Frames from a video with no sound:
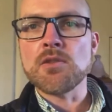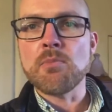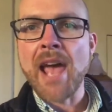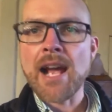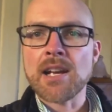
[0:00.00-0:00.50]
you
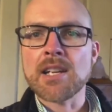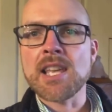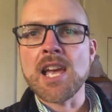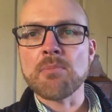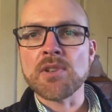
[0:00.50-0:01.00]
back on
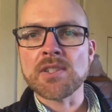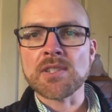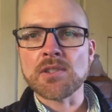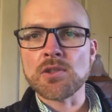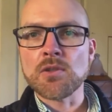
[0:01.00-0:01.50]

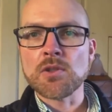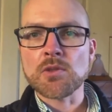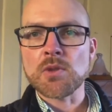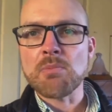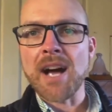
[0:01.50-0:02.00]
campus as soon
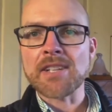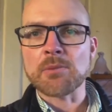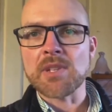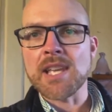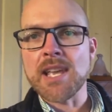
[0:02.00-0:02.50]
as we
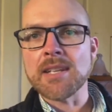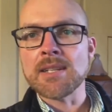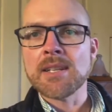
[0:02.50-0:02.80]
possibly can.